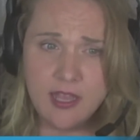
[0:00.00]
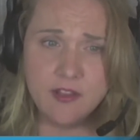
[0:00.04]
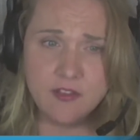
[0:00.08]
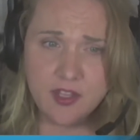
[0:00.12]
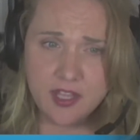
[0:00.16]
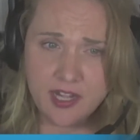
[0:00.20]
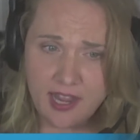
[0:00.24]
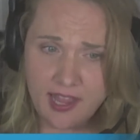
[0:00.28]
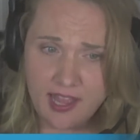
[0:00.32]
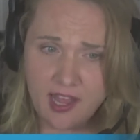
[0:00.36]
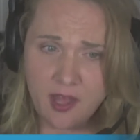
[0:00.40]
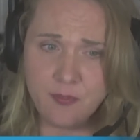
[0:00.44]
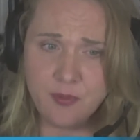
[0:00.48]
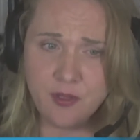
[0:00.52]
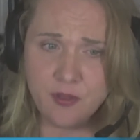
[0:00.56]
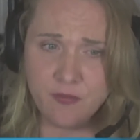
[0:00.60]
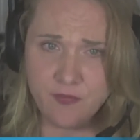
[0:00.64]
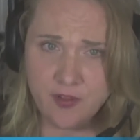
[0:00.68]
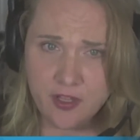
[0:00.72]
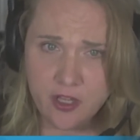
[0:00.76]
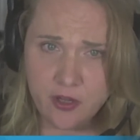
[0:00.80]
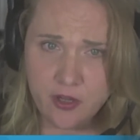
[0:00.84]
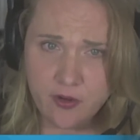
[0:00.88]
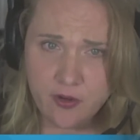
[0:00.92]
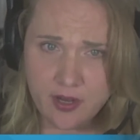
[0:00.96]
it's going to help you
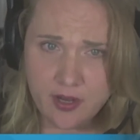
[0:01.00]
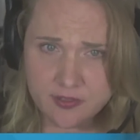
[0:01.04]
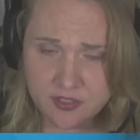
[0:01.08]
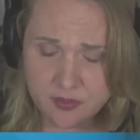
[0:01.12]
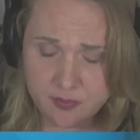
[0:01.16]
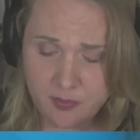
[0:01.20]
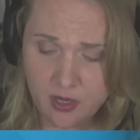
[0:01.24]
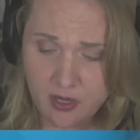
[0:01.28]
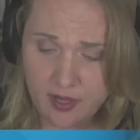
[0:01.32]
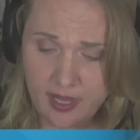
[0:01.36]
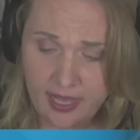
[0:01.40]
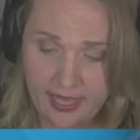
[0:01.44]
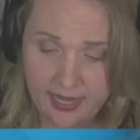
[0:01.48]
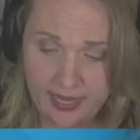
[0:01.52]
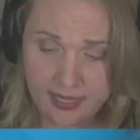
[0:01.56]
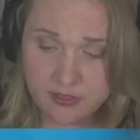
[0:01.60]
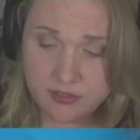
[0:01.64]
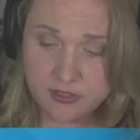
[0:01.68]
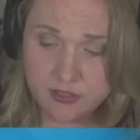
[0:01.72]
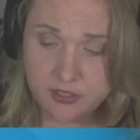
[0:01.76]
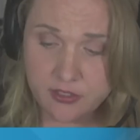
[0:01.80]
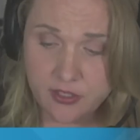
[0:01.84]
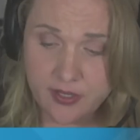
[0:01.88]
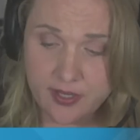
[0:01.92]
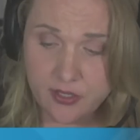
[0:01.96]
figure out a smart
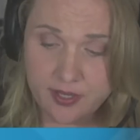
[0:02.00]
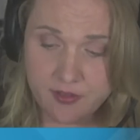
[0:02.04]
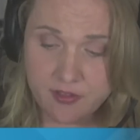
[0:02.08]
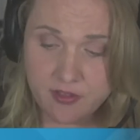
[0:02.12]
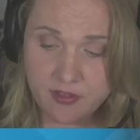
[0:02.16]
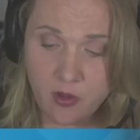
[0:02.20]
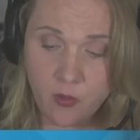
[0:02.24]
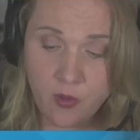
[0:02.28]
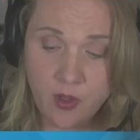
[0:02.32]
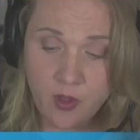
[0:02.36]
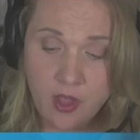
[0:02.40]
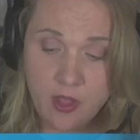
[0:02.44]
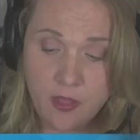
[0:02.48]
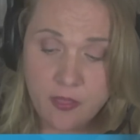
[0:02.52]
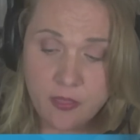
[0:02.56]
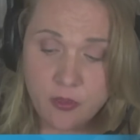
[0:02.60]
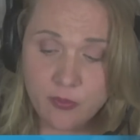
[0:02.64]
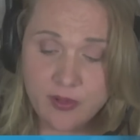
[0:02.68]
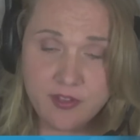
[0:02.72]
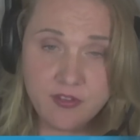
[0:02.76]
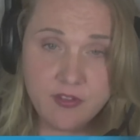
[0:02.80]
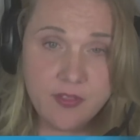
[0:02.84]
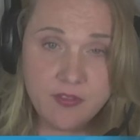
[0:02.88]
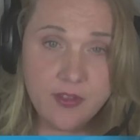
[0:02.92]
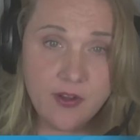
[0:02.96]
answer. And so the
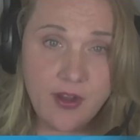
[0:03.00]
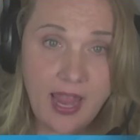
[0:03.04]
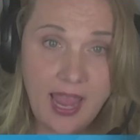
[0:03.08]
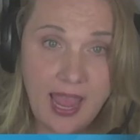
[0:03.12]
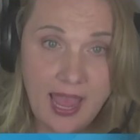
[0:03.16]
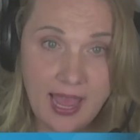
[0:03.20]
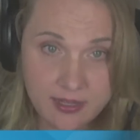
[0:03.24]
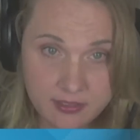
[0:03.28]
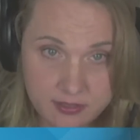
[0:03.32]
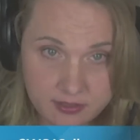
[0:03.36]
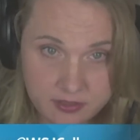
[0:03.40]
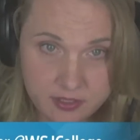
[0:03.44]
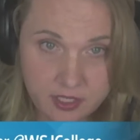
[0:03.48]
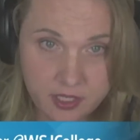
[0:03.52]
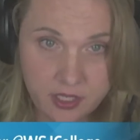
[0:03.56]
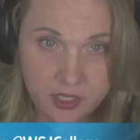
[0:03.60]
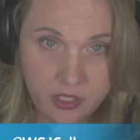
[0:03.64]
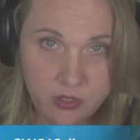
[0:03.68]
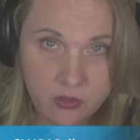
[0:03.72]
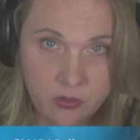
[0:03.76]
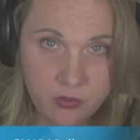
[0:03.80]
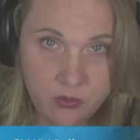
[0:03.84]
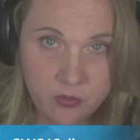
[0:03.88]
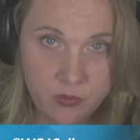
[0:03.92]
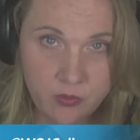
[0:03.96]
reason they're asking
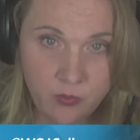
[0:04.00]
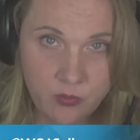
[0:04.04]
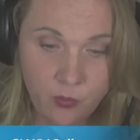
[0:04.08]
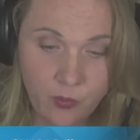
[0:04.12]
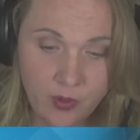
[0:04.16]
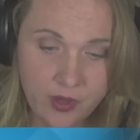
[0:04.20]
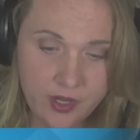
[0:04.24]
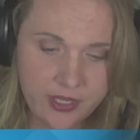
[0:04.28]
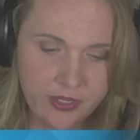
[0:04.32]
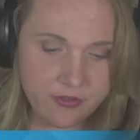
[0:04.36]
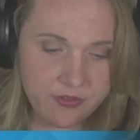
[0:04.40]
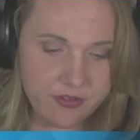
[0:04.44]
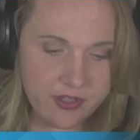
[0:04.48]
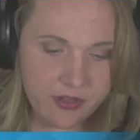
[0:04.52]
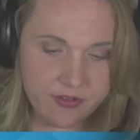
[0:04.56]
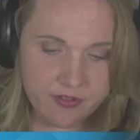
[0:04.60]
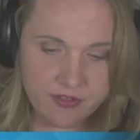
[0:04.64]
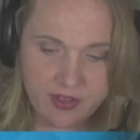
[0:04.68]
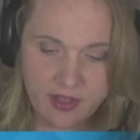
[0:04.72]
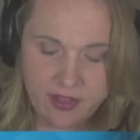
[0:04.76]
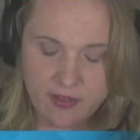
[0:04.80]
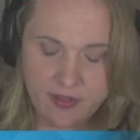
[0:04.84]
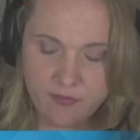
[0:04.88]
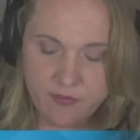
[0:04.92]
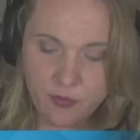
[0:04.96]
you, where do you see
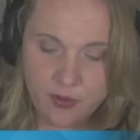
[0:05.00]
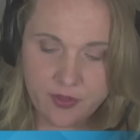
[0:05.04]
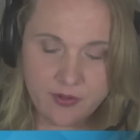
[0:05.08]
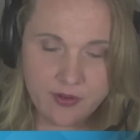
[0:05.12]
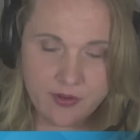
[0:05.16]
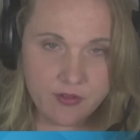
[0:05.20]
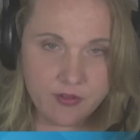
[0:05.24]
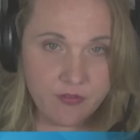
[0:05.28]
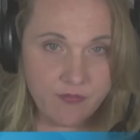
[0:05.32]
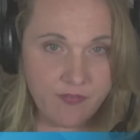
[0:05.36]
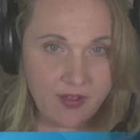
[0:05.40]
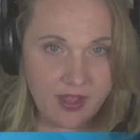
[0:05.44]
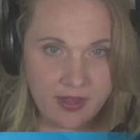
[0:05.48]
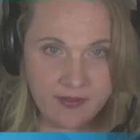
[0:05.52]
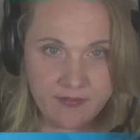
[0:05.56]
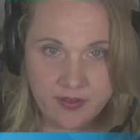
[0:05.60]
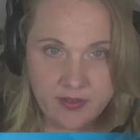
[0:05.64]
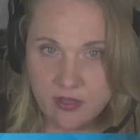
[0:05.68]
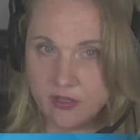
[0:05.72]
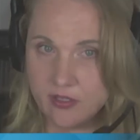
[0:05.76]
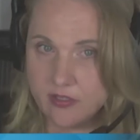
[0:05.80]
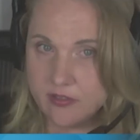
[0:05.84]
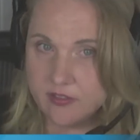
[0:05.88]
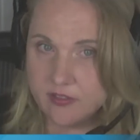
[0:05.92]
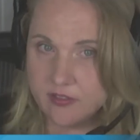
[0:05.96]
yourself, whether it's 5
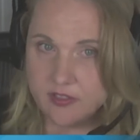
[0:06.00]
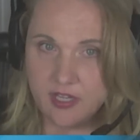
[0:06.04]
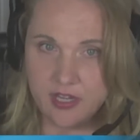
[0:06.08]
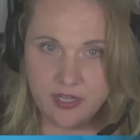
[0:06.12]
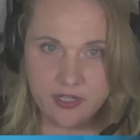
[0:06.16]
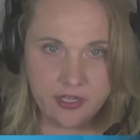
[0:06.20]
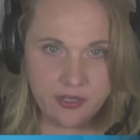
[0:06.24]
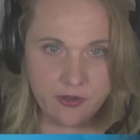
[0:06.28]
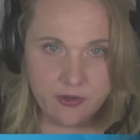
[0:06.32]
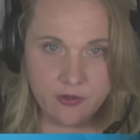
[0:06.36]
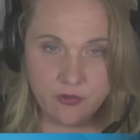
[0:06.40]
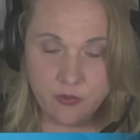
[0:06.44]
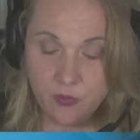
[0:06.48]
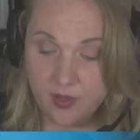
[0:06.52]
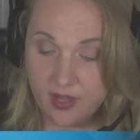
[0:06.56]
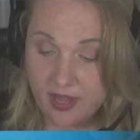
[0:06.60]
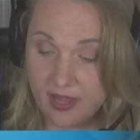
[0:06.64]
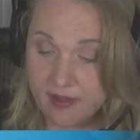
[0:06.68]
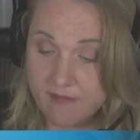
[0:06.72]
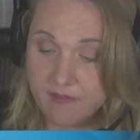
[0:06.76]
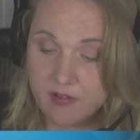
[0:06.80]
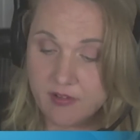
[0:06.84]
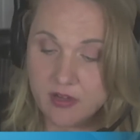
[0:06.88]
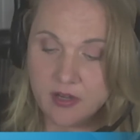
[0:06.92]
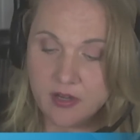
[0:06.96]
years, 10 years,
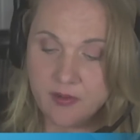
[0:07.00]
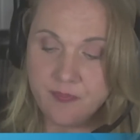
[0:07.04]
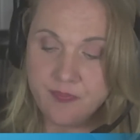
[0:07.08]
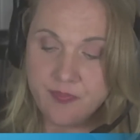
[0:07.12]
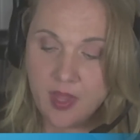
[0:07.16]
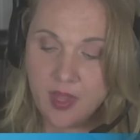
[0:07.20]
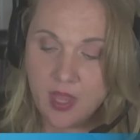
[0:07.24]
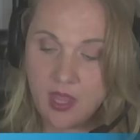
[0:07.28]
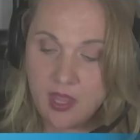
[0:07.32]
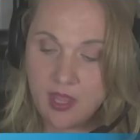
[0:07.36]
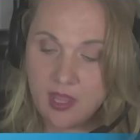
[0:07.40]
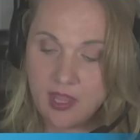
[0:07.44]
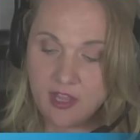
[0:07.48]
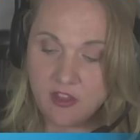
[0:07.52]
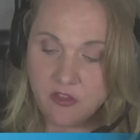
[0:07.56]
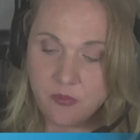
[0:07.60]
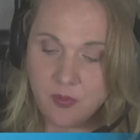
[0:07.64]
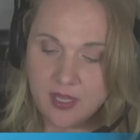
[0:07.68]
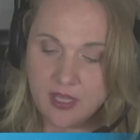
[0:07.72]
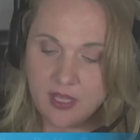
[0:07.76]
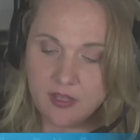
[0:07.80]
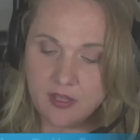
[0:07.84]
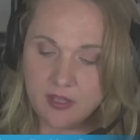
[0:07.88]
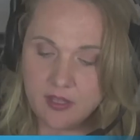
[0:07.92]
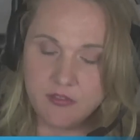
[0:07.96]
whatever, is
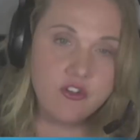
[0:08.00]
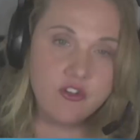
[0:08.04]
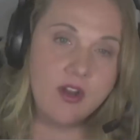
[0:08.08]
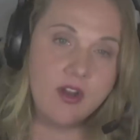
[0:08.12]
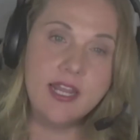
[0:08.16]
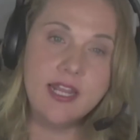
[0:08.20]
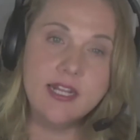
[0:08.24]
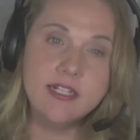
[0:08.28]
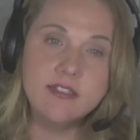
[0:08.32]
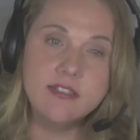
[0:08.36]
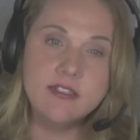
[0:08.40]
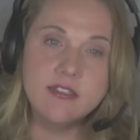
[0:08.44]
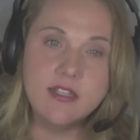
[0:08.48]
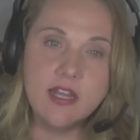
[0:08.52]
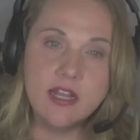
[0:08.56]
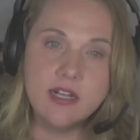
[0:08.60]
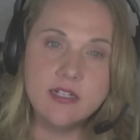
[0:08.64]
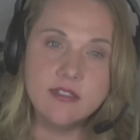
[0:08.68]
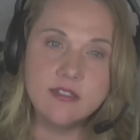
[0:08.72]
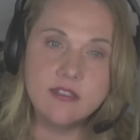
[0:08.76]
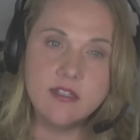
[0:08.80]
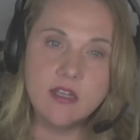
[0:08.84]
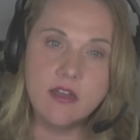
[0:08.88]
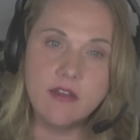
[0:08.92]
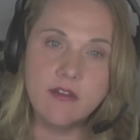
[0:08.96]
because they're trying to get a
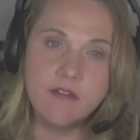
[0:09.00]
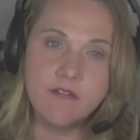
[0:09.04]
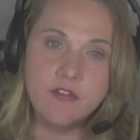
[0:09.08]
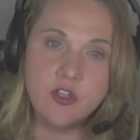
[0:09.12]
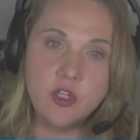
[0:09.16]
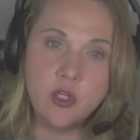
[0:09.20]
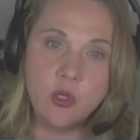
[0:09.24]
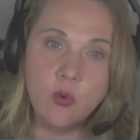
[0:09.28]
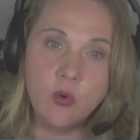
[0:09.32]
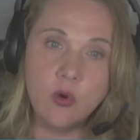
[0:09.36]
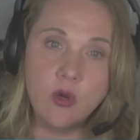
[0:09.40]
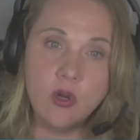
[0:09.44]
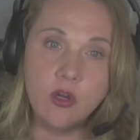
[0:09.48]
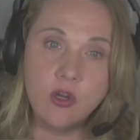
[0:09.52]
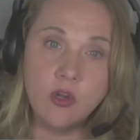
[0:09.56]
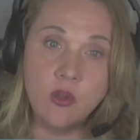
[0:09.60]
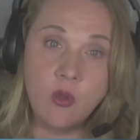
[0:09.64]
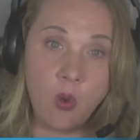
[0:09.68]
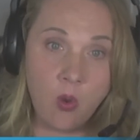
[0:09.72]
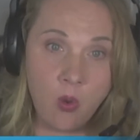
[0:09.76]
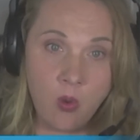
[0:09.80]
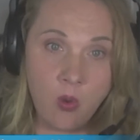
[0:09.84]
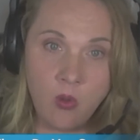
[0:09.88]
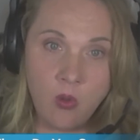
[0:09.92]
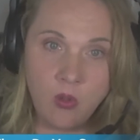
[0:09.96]
sense of your
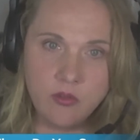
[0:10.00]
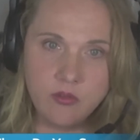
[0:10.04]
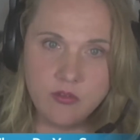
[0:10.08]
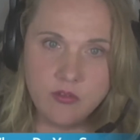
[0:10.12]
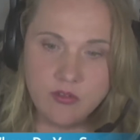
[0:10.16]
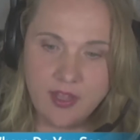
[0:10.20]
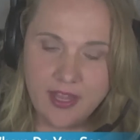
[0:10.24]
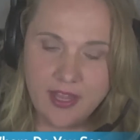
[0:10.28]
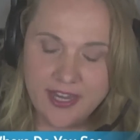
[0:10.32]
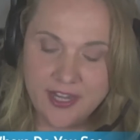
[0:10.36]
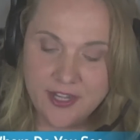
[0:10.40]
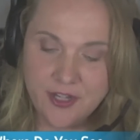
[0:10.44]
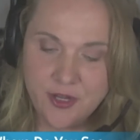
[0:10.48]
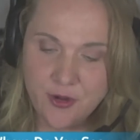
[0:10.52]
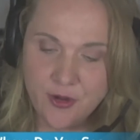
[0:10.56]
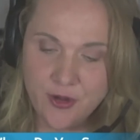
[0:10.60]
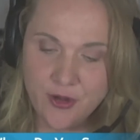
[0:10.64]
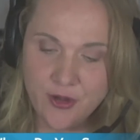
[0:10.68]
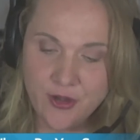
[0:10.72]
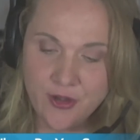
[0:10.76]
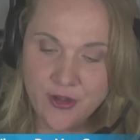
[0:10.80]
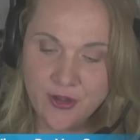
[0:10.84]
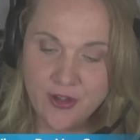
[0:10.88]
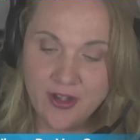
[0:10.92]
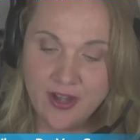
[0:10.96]
goals and
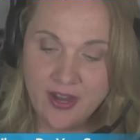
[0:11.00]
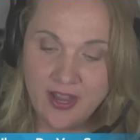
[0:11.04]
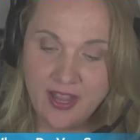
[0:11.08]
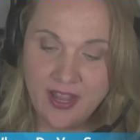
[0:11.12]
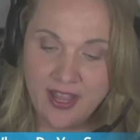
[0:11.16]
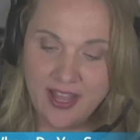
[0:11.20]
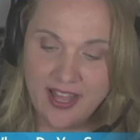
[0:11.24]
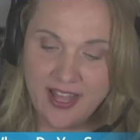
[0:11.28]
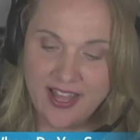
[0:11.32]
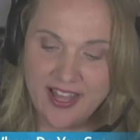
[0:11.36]
your